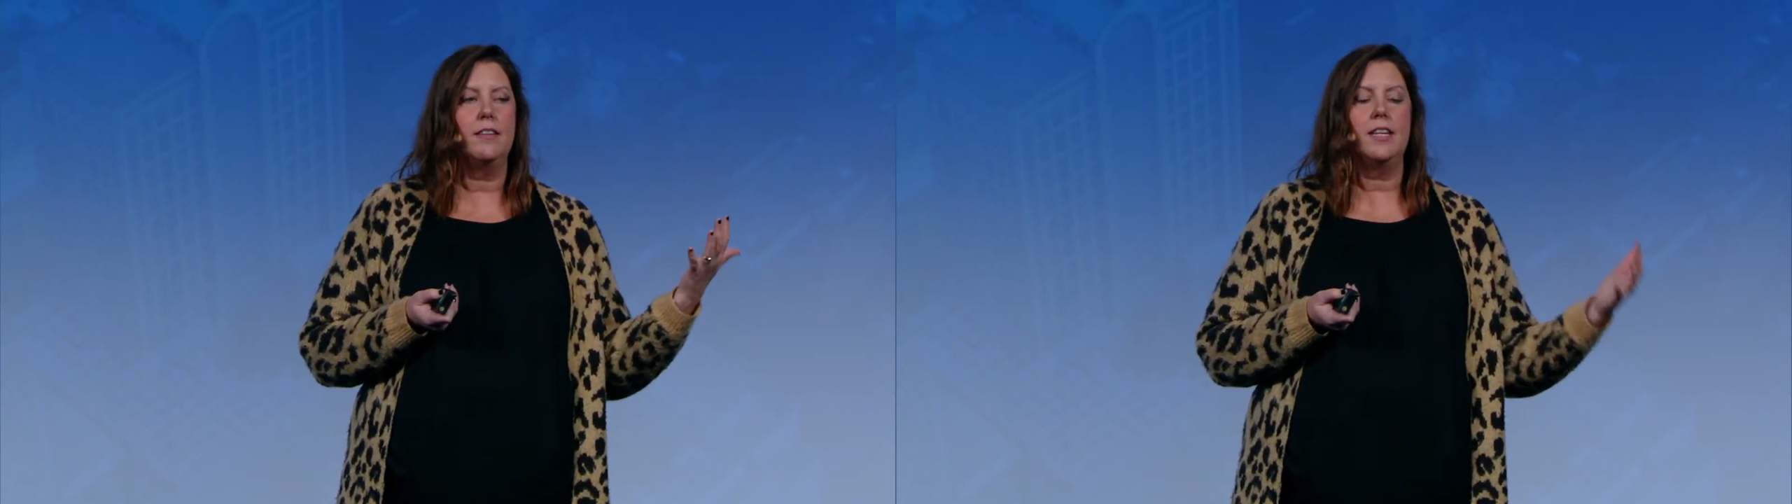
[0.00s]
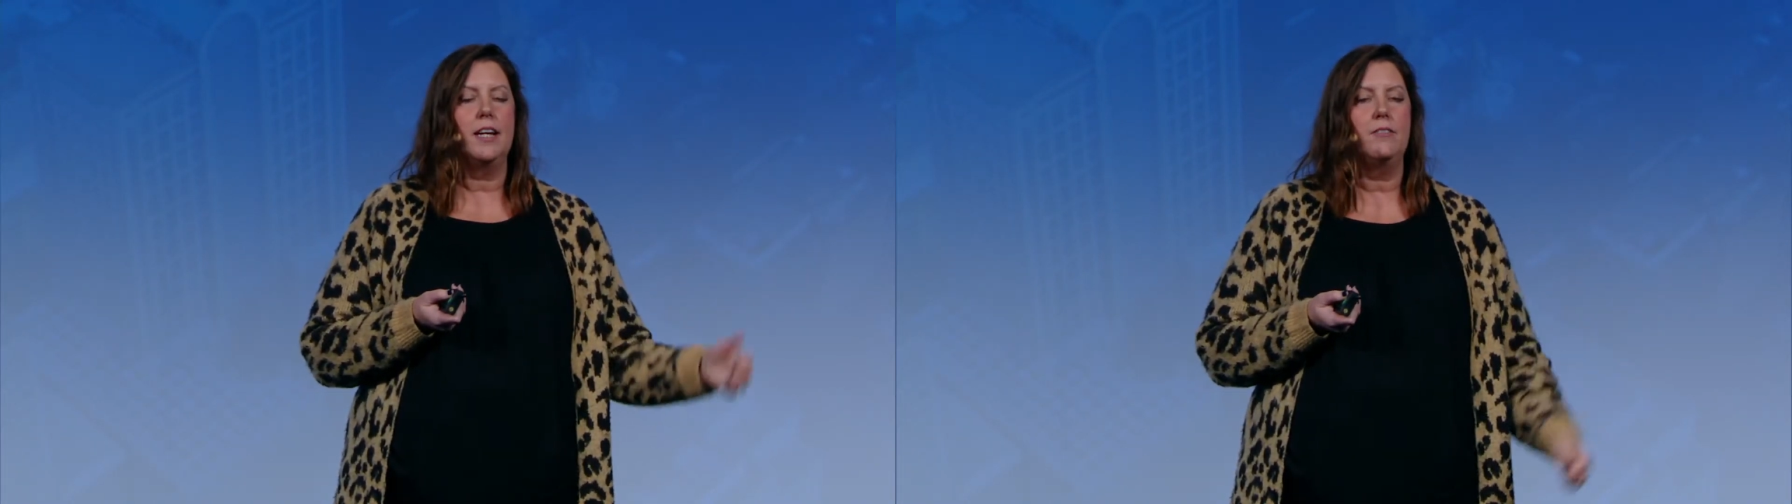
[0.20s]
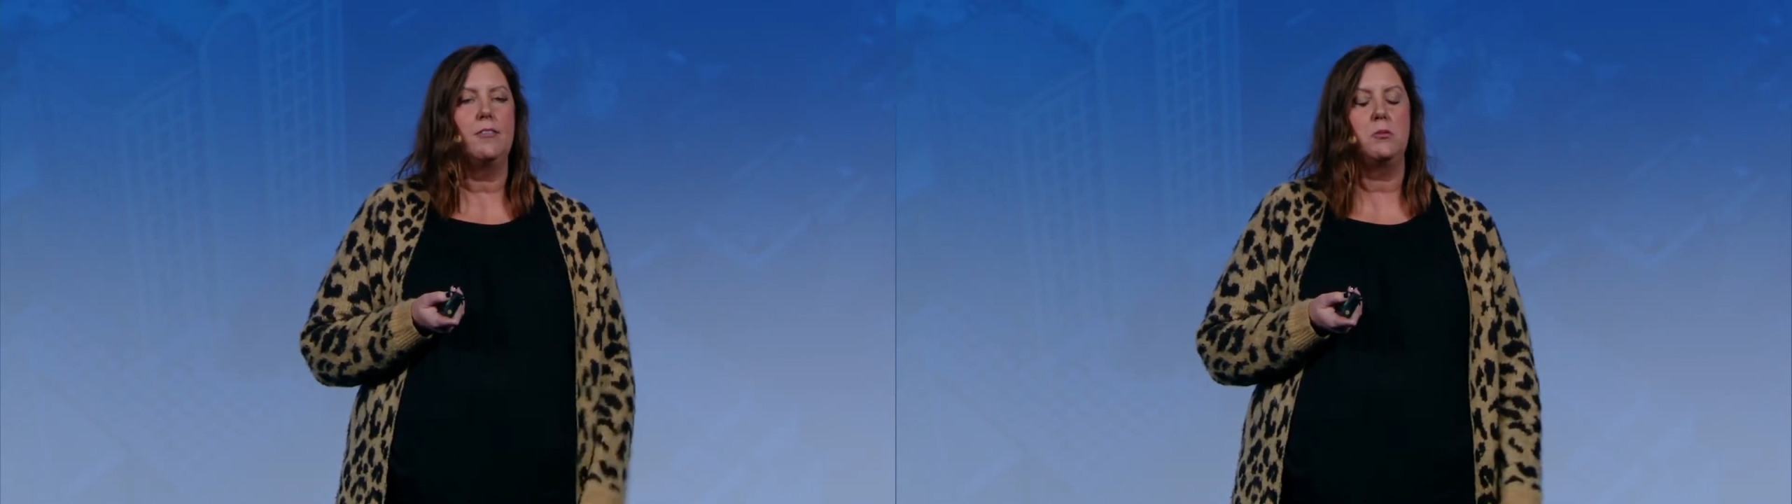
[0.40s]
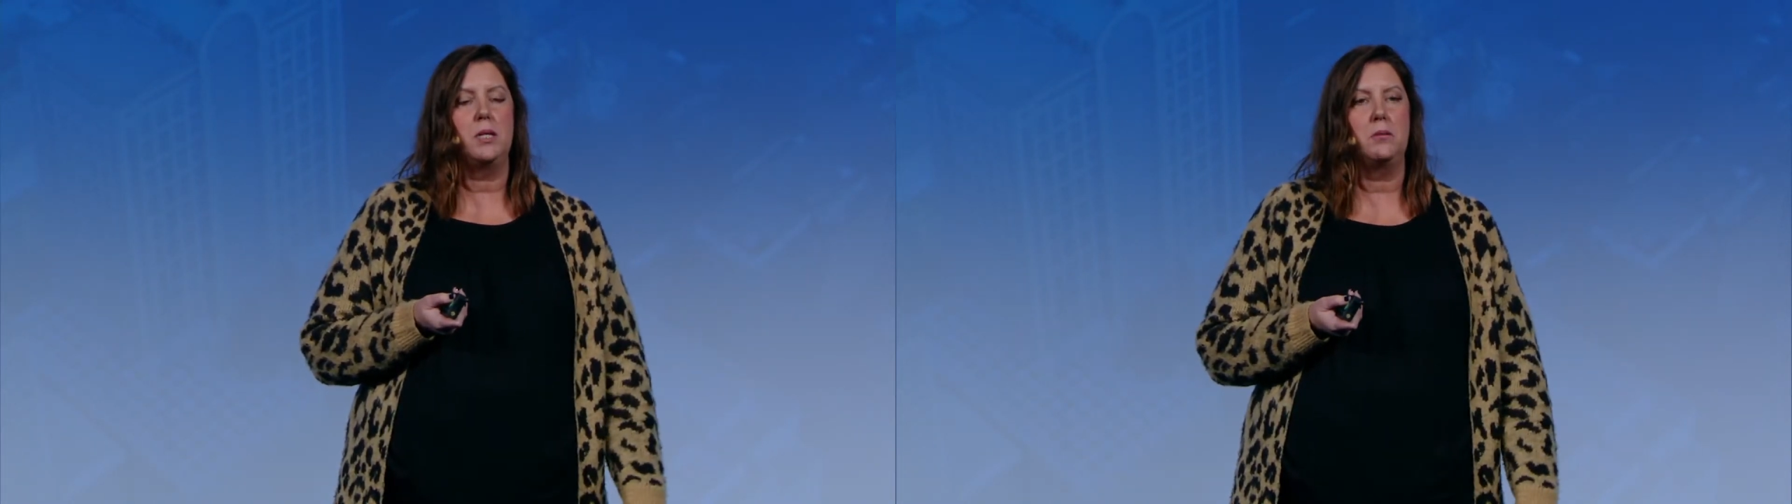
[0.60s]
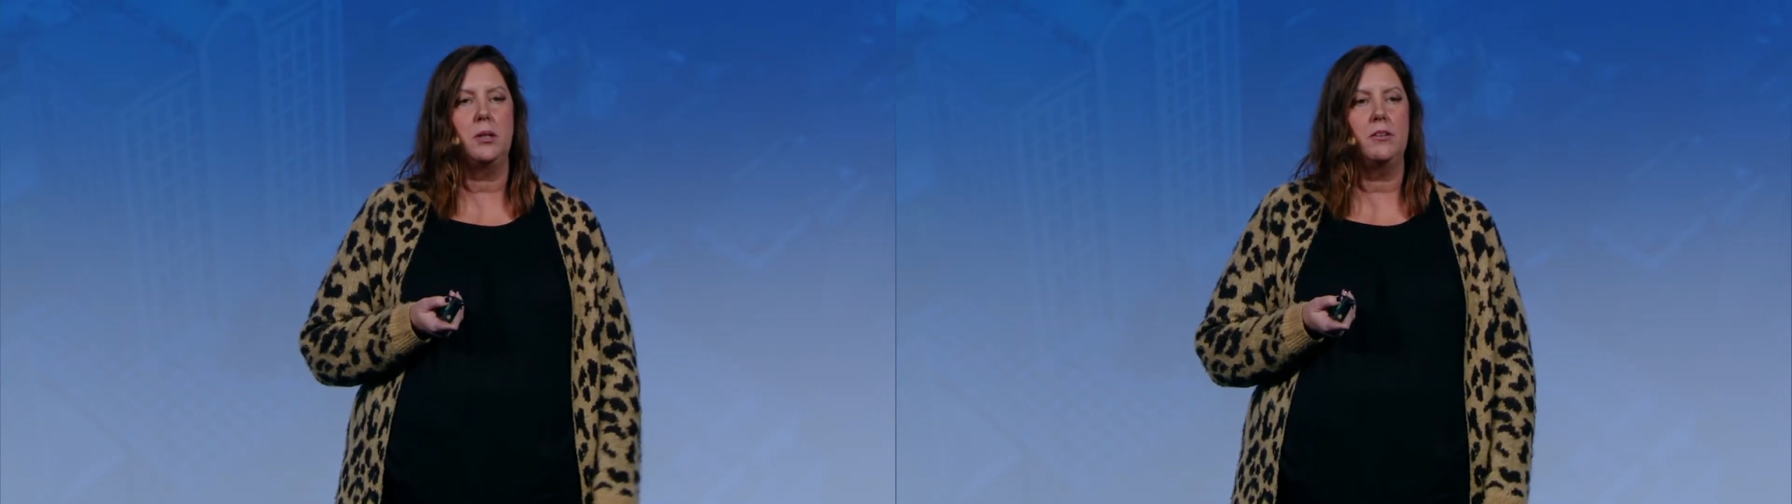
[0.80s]
that I've never been
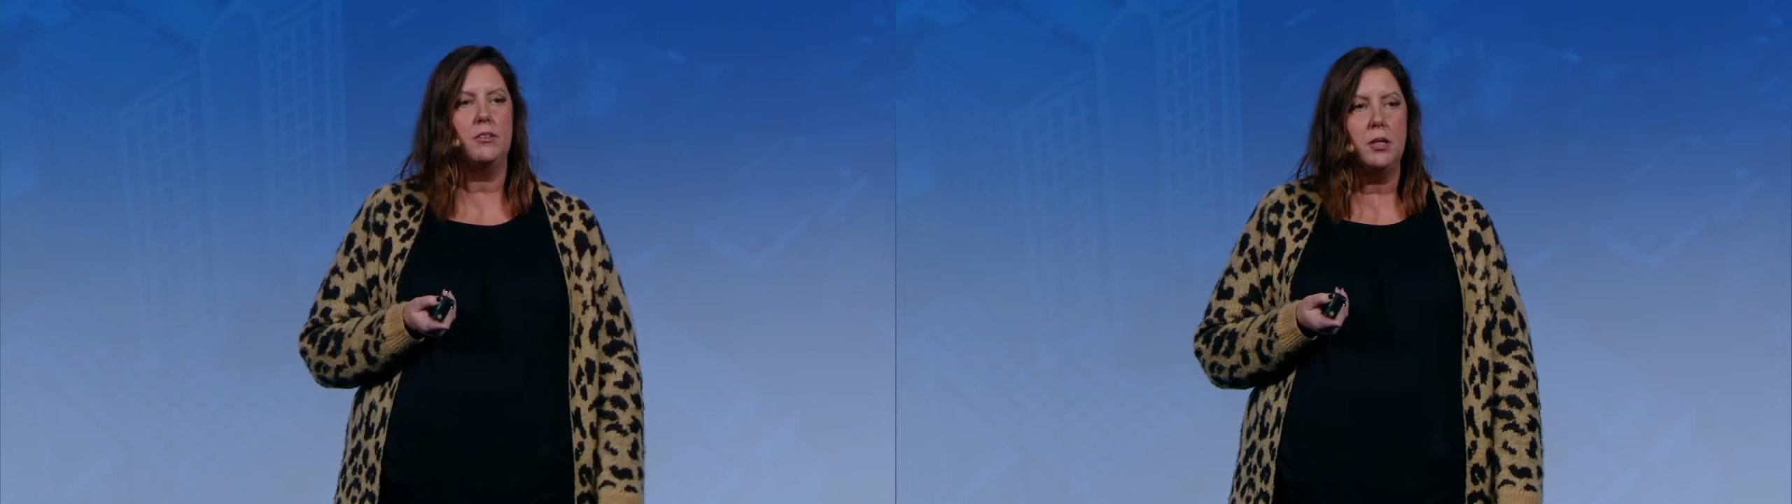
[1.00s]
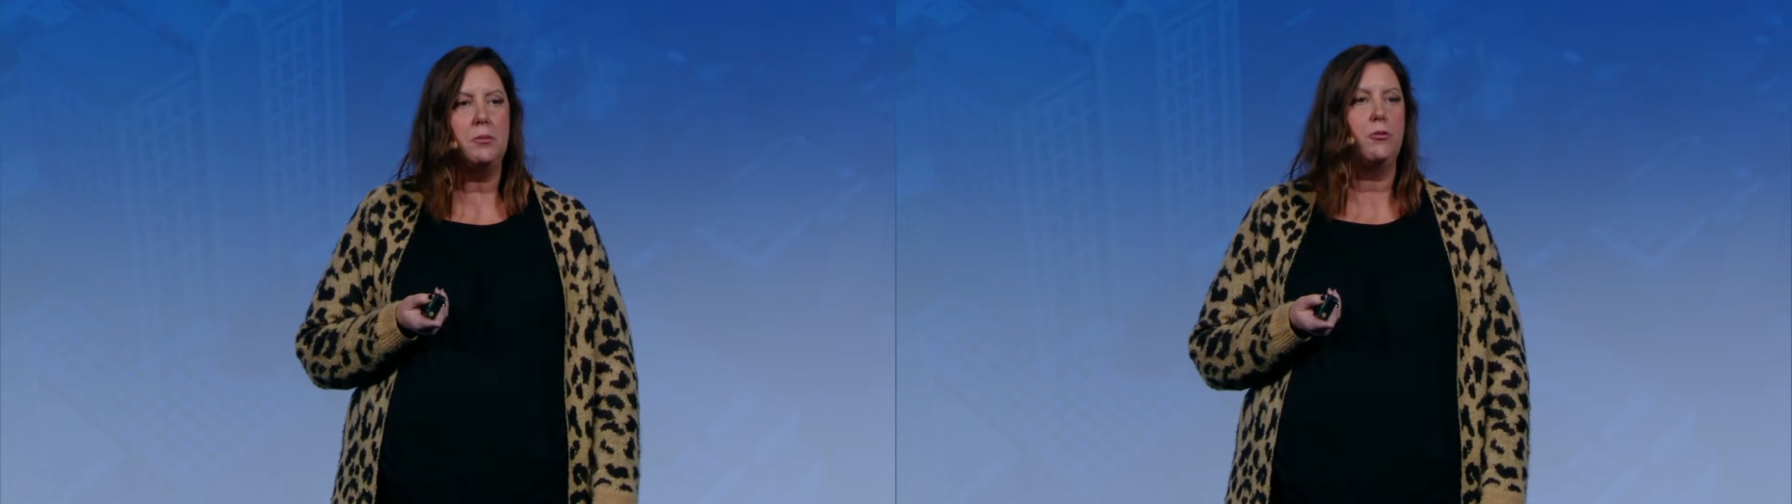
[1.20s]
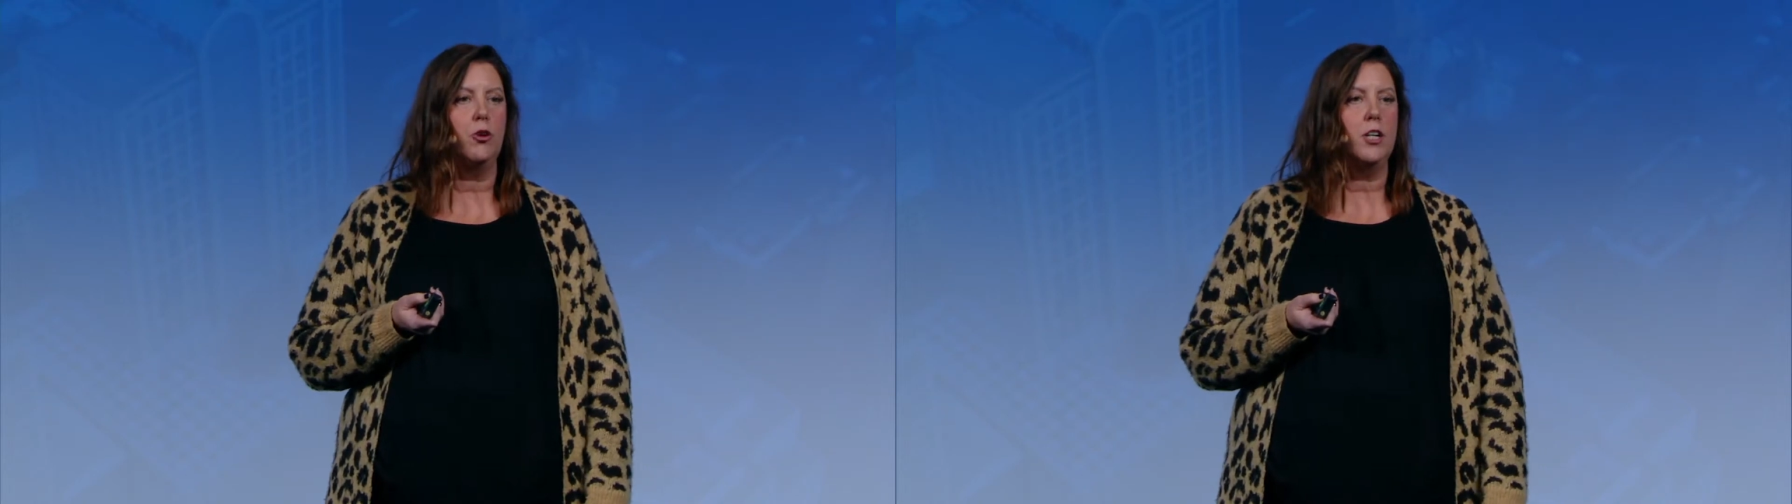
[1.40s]
able to see before,